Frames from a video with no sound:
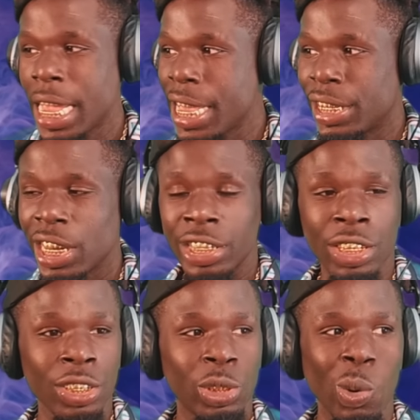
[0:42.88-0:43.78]
it's just
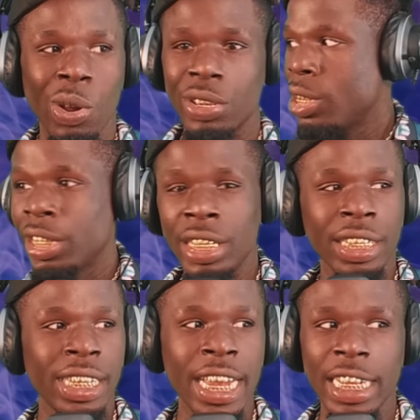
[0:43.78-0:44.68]
some sort of, you know what I'm
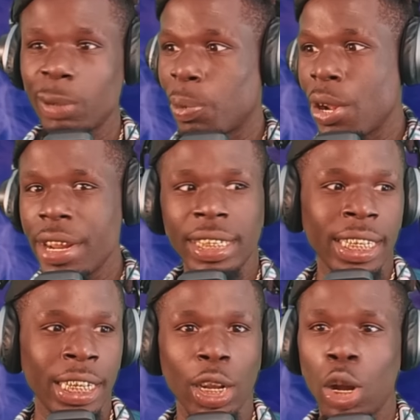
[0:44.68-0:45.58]
saying? Spirit to
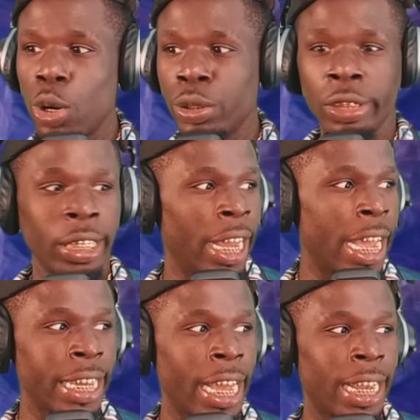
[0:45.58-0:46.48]
get a hold of you and have
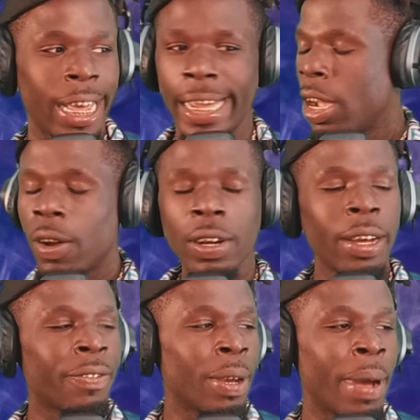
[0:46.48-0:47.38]
yeah, like, hold
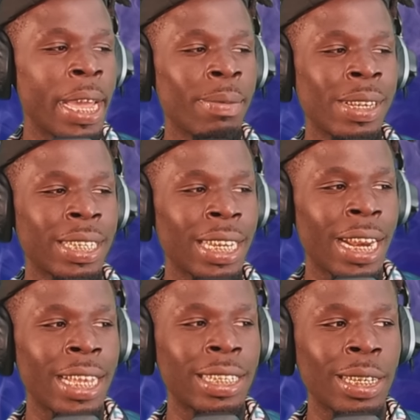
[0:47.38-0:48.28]
up, fam. I ain't mean to say
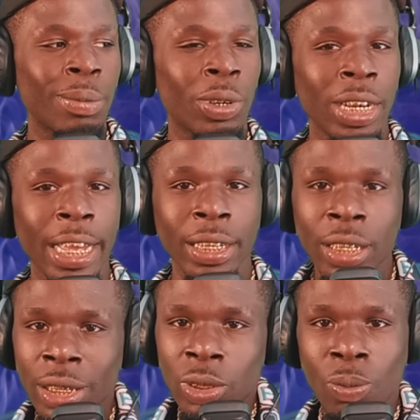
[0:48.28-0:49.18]
that to you, bro. Like,
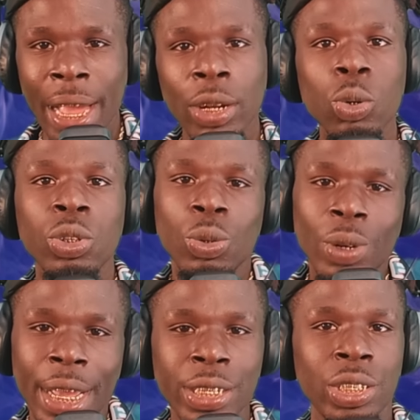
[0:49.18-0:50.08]
you might lose your
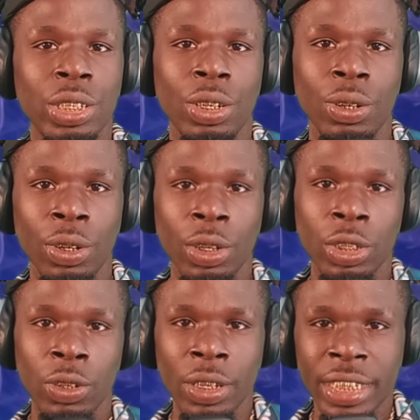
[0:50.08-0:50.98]
relationship.
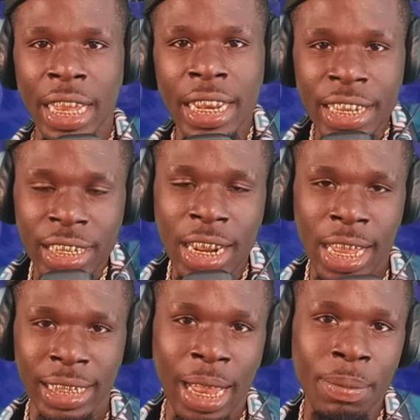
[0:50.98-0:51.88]
You know what I'm saying? Listen to
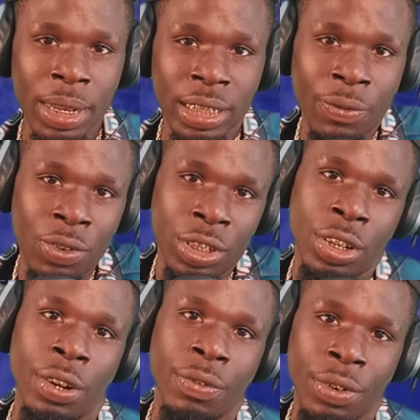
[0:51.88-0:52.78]
anti menace in front of
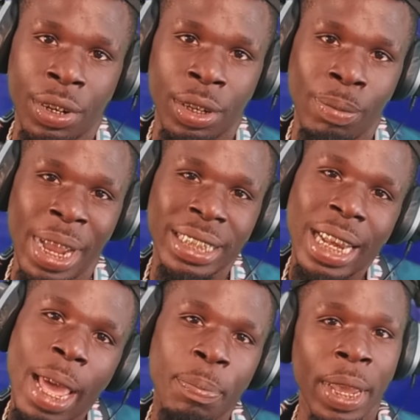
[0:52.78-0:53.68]
your girlfriend. Might
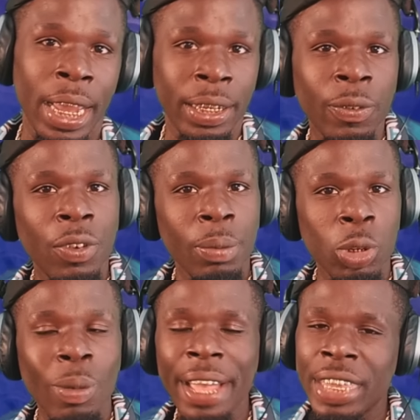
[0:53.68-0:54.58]
slap at you feel me?
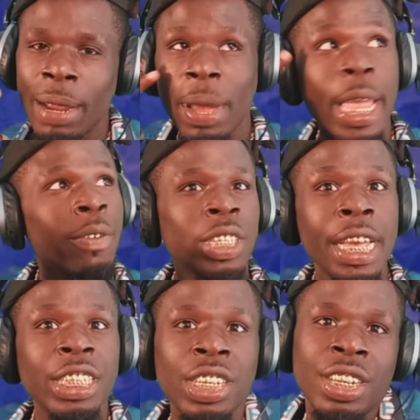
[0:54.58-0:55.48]
You might think about
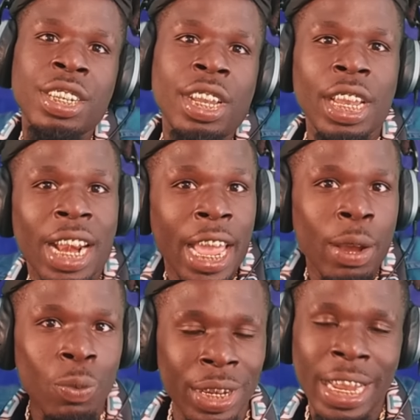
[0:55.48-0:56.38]
everything she done did
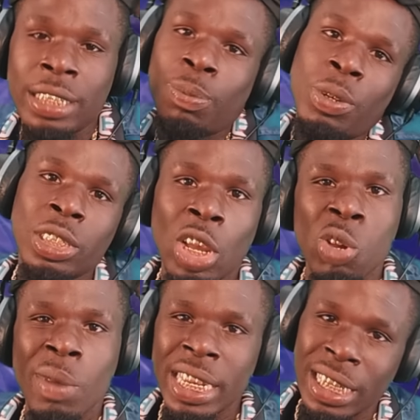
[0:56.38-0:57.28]
last week, got you pissed off,
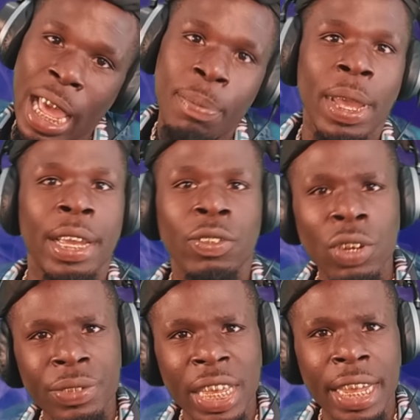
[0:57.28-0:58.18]
you might slap at you know
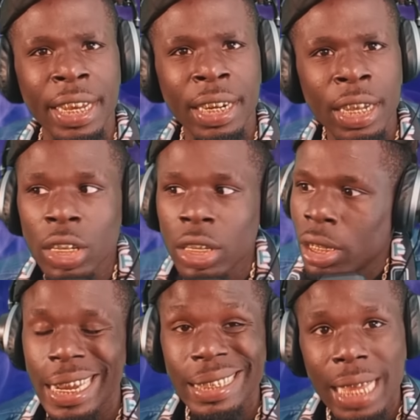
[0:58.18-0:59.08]
what I'm saying?
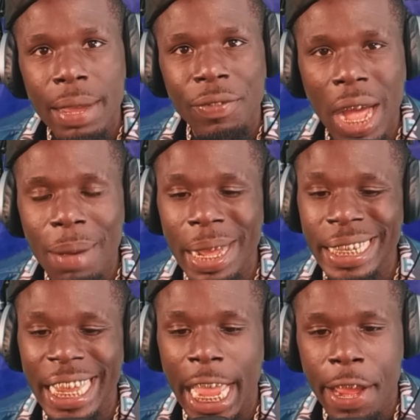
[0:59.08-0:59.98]
That's type vibe I
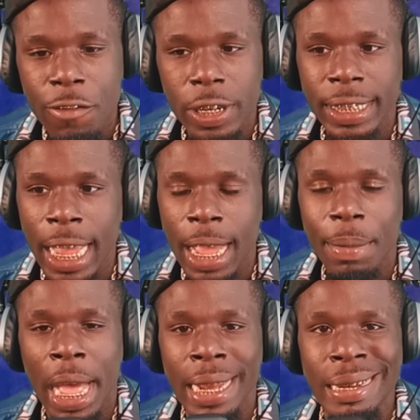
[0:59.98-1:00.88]
get every time
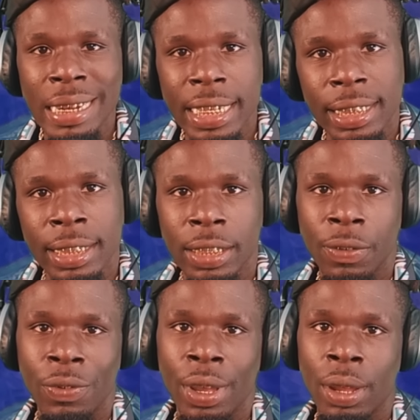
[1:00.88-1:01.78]
I listen to
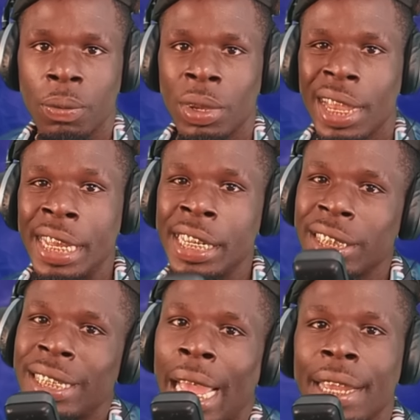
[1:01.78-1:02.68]
fam. And
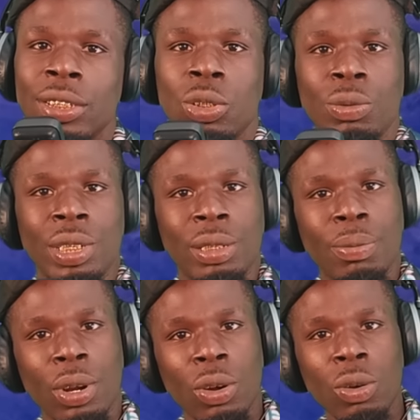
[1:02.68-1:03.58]
it's dangerous,
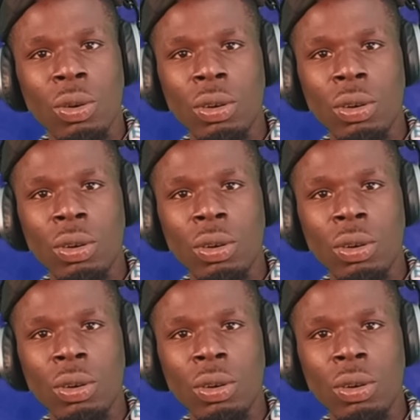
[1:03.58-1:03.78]
bro.